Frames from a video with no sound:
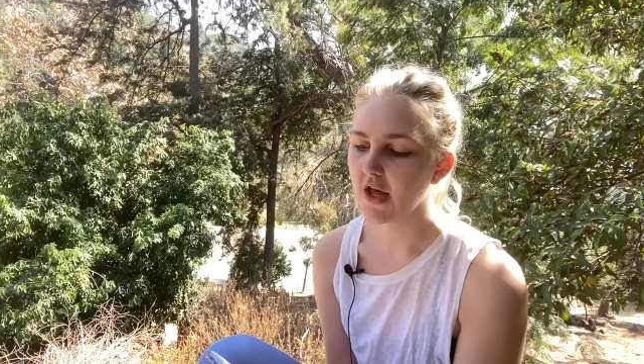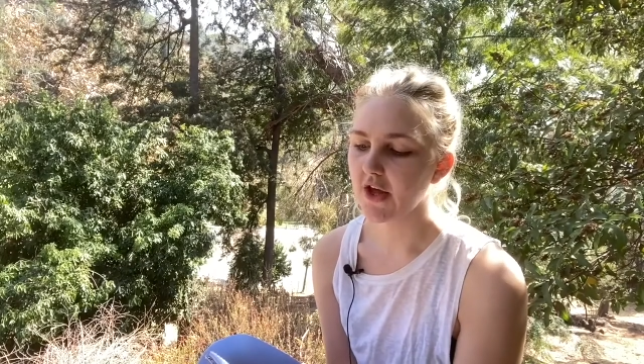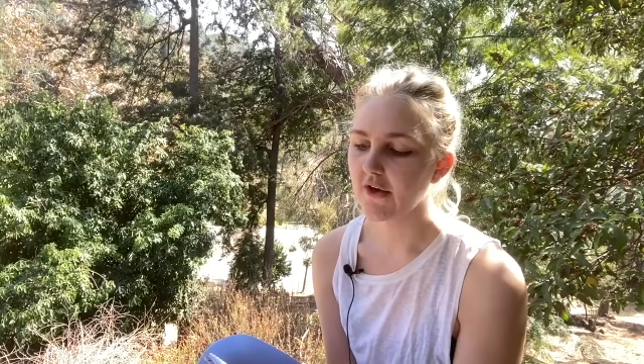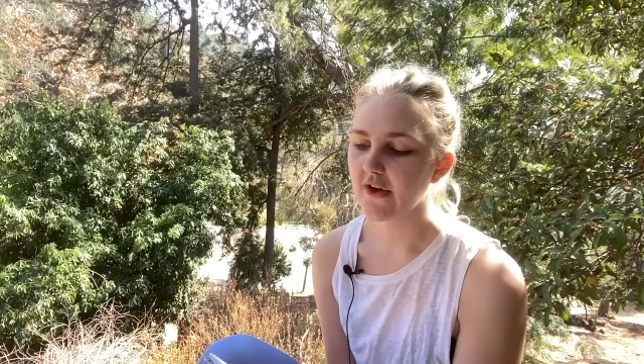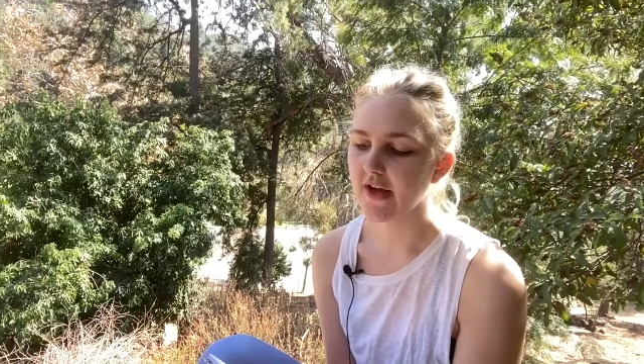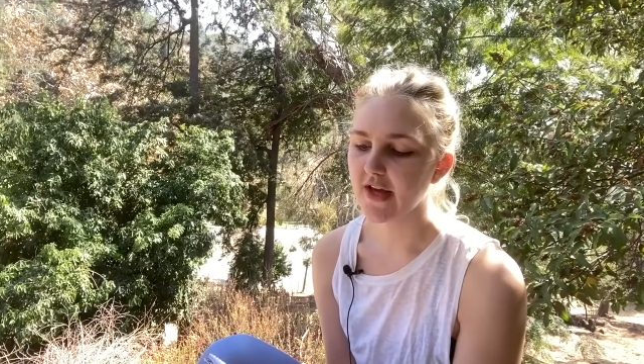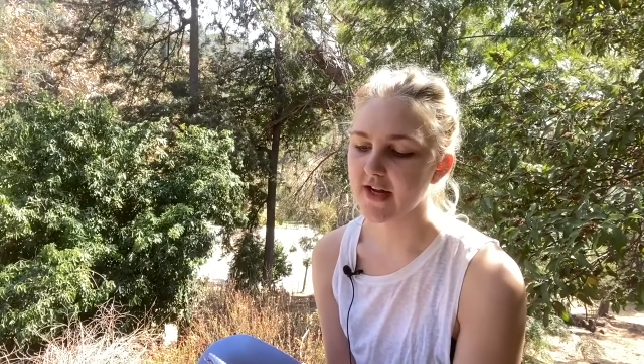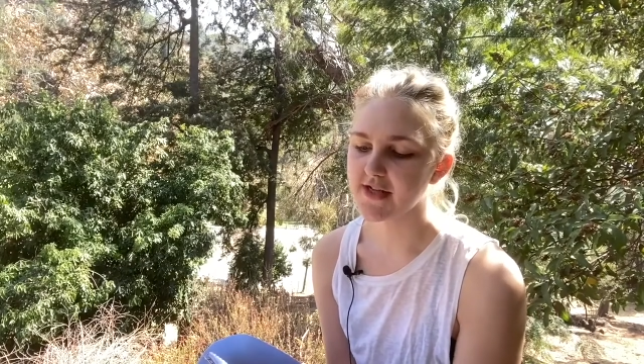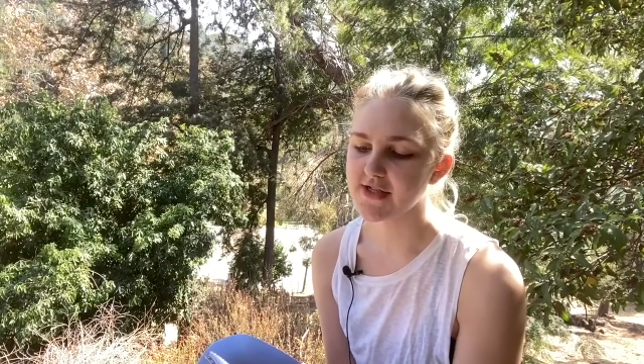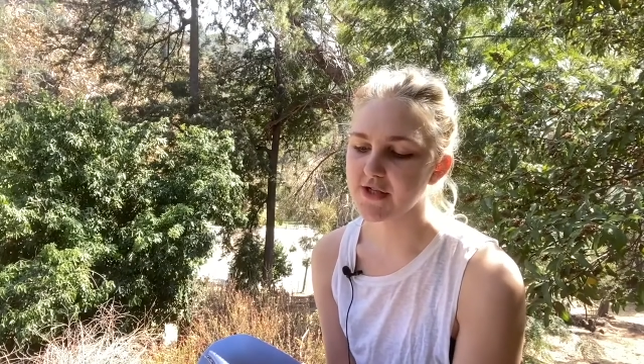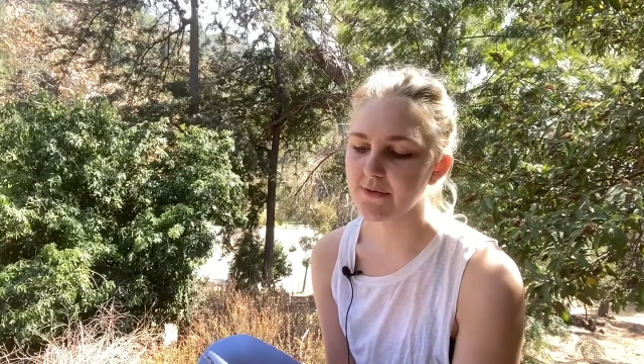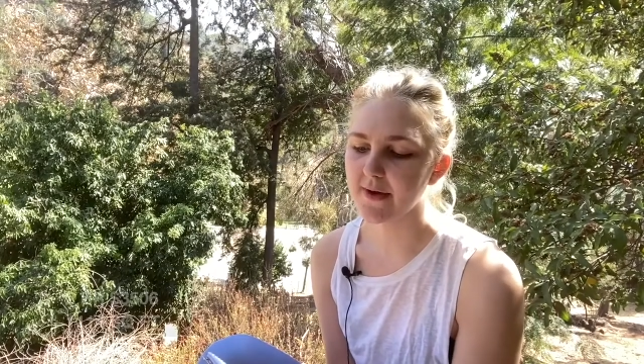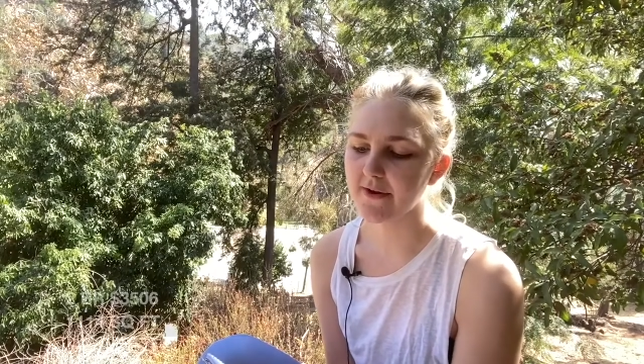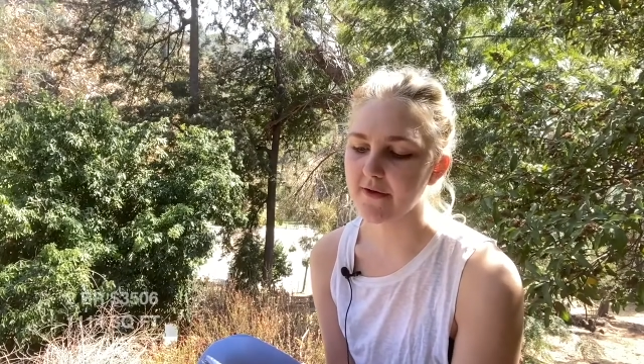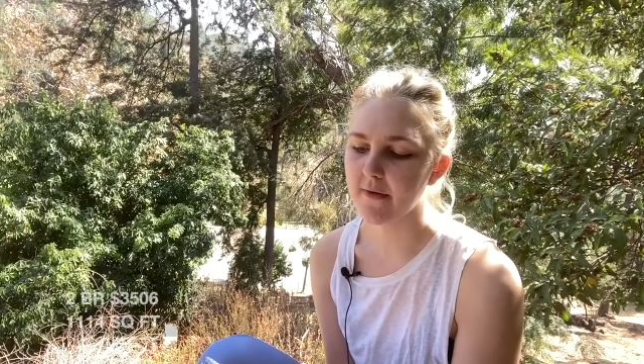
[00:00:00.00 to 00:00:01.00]
You can get a
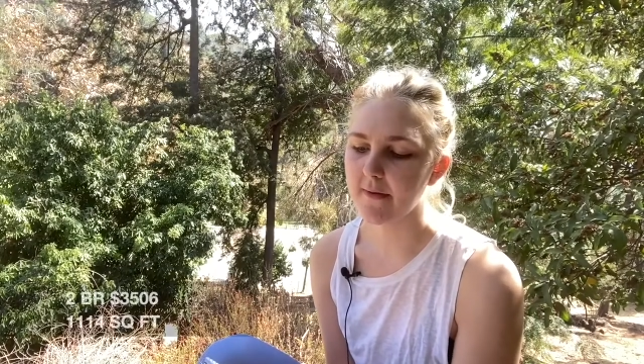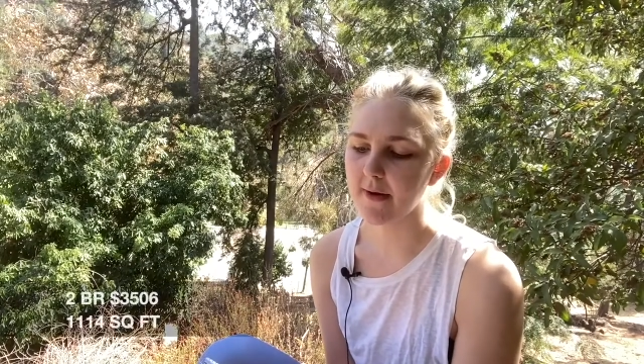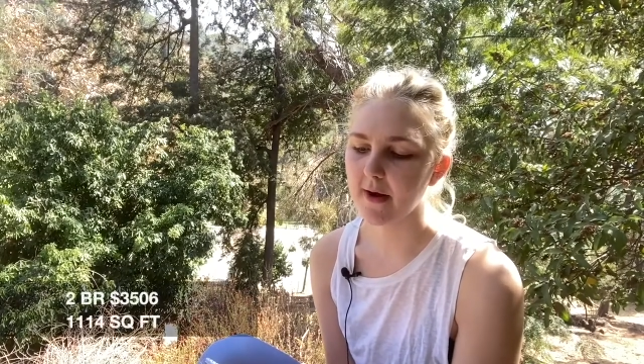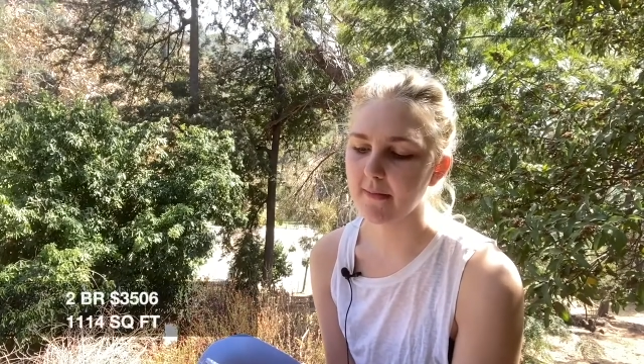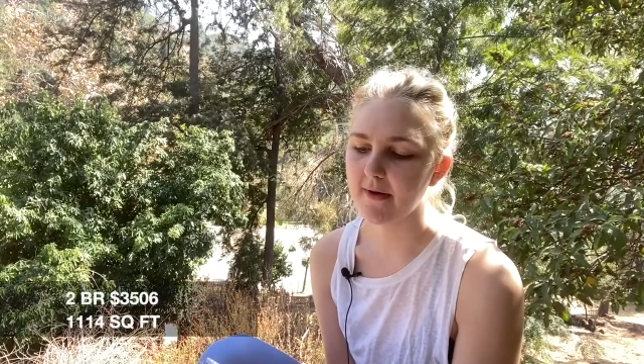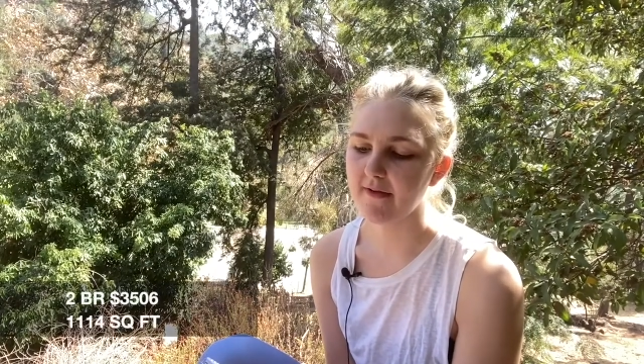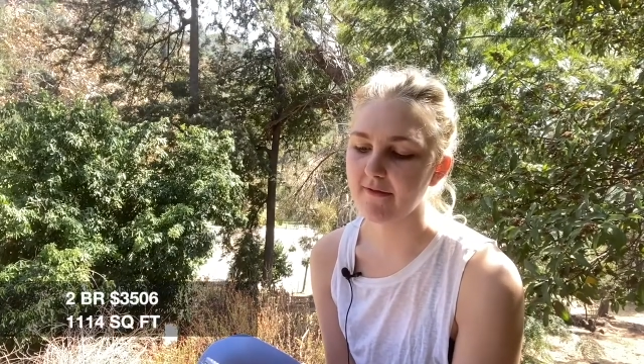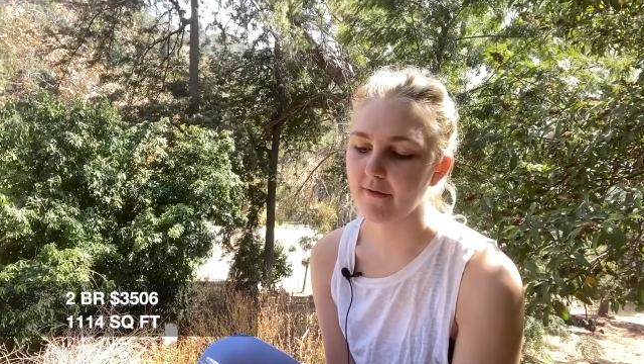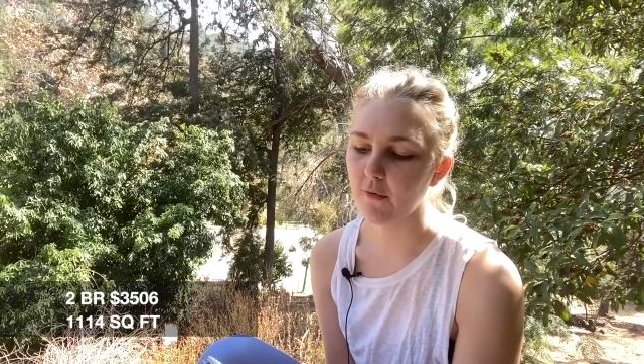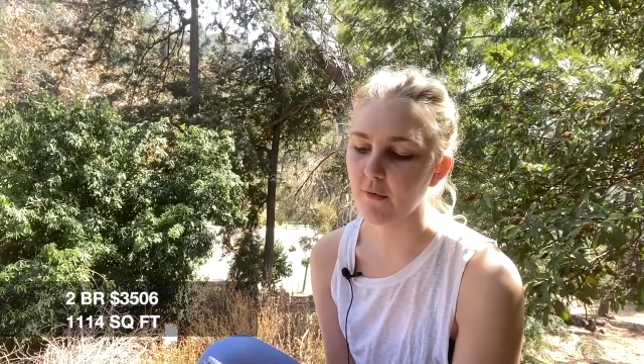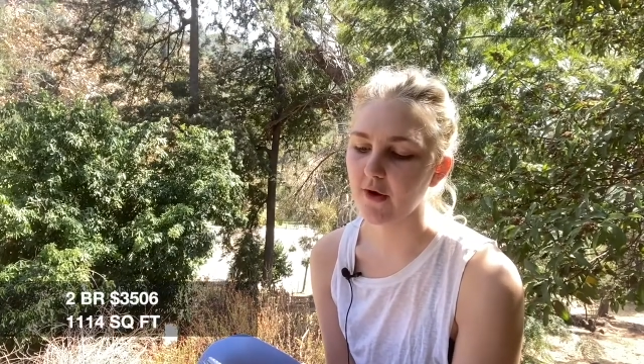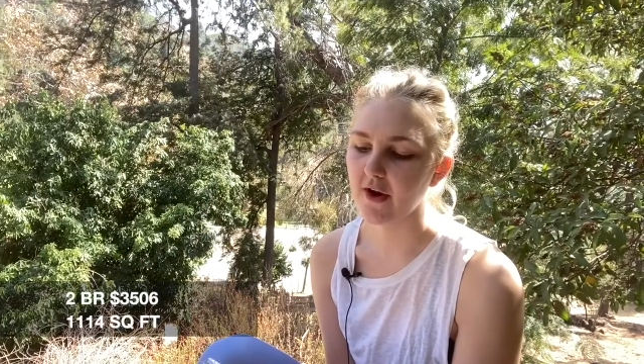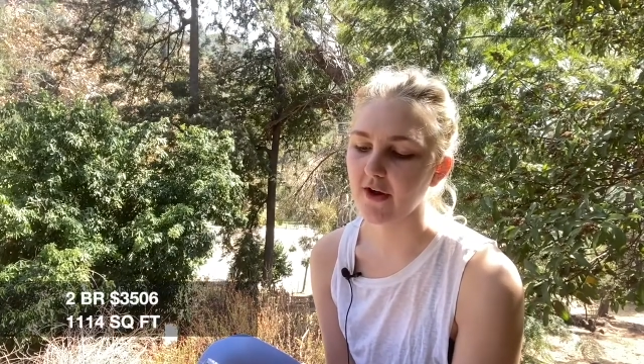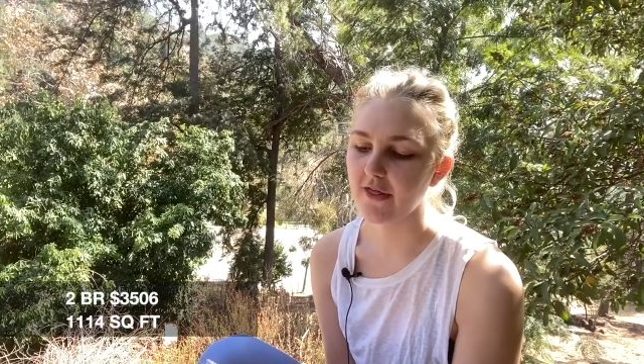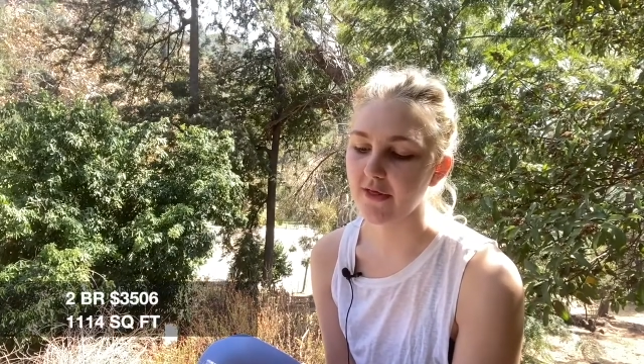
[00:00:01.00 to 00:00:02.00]
2-bedroom apartment
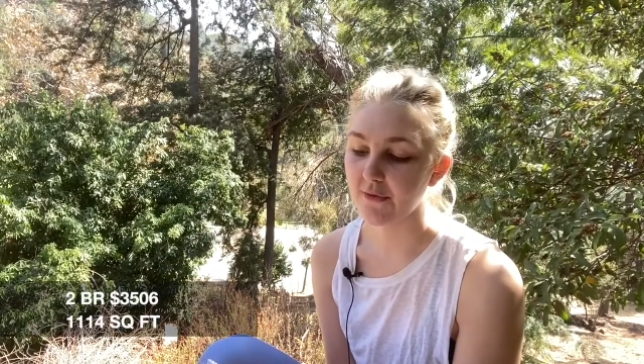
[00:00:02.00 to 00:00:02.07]
for